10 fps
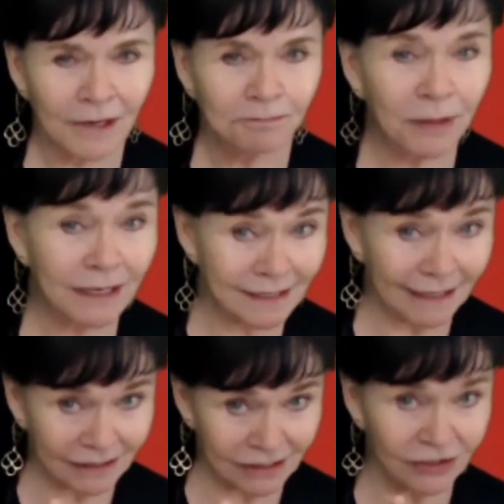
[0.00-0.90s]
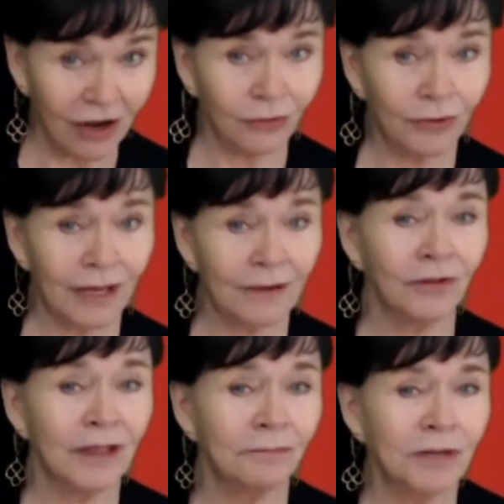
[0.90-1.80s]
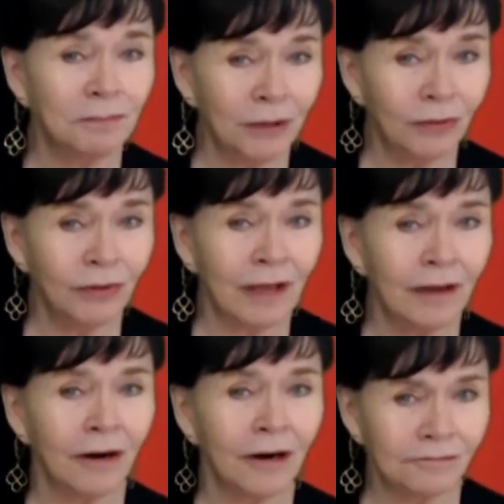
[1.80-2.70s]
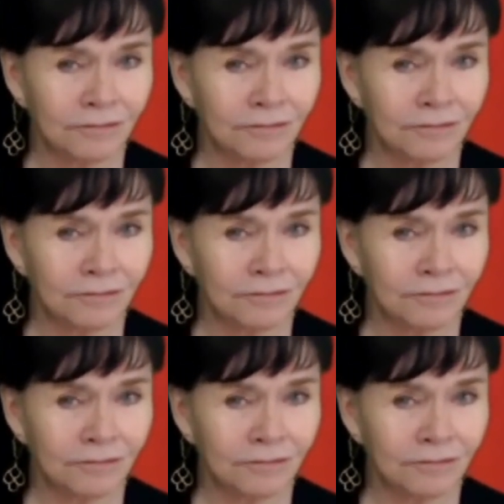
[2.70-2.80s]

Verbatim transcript: because it's not okay for them to be who they are